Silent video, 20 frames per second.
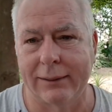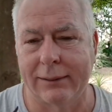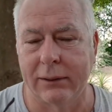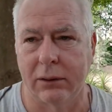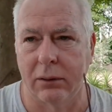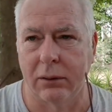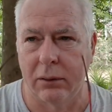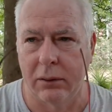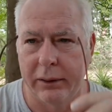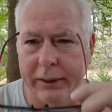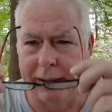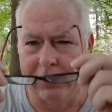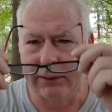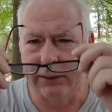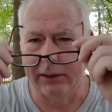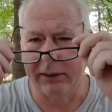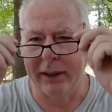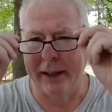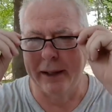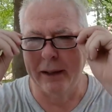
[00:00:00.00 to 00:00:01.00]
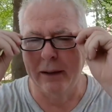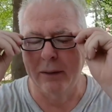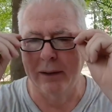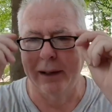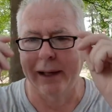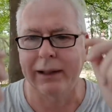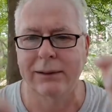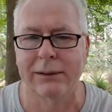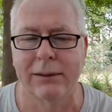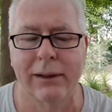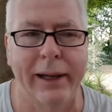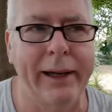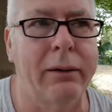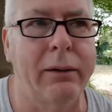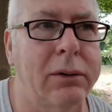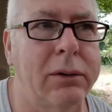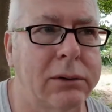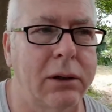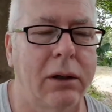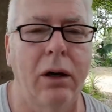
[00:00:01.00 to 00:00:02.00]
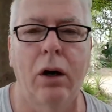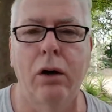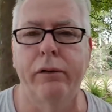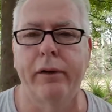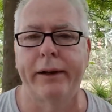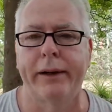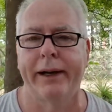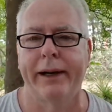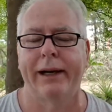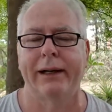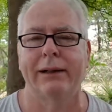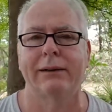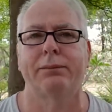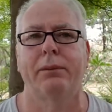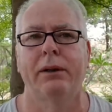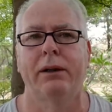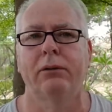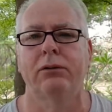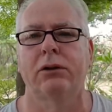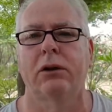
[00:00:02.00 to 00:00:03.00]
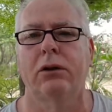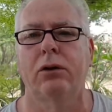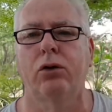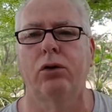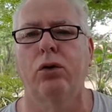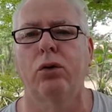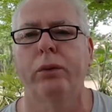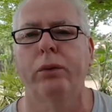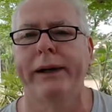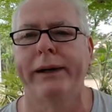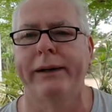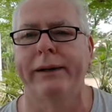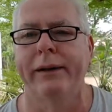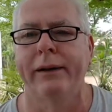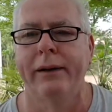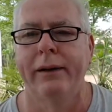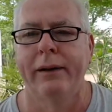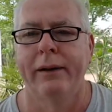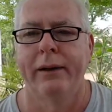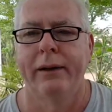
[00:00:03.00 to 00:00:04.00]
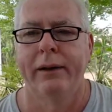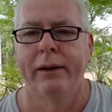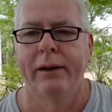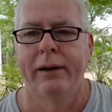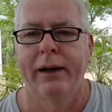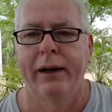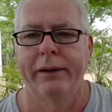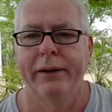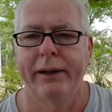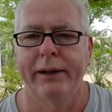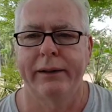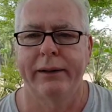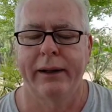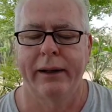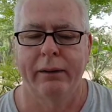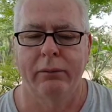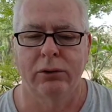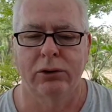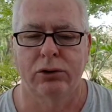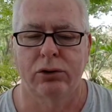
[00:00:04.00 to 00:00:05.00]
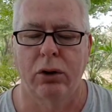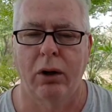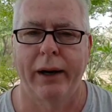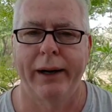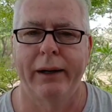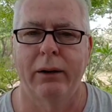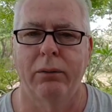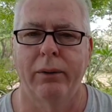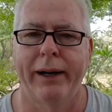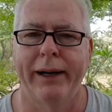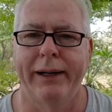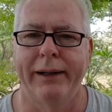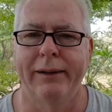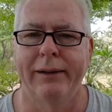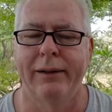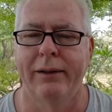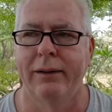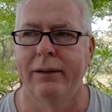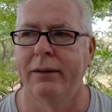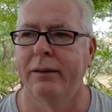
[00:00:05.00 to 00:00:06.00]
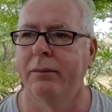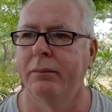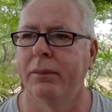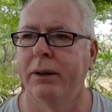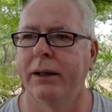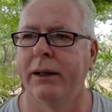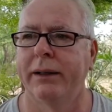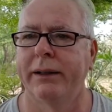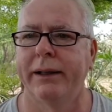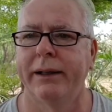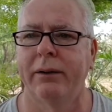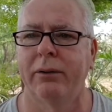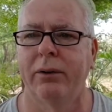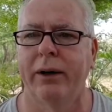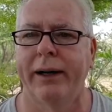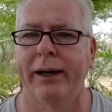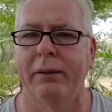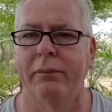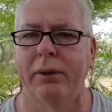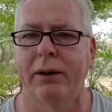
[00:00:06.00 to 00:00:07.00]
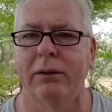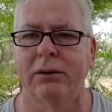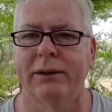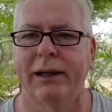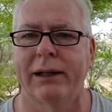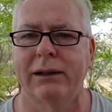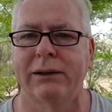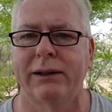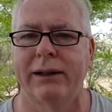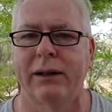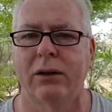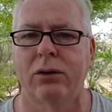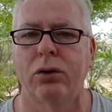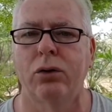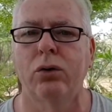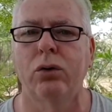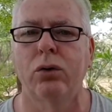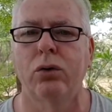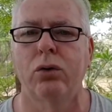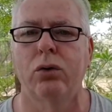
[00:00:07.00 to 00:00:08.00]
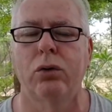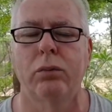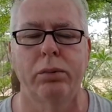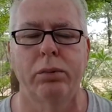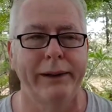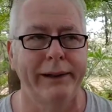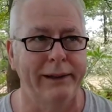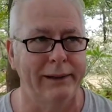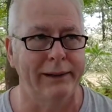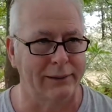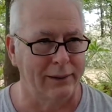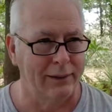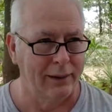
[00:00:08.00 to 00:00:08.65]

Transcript: though. Last night it was overcast, but there was a cool wind. I think that it was trying to rain, but it didn't rain, but there's actually a cool breeze.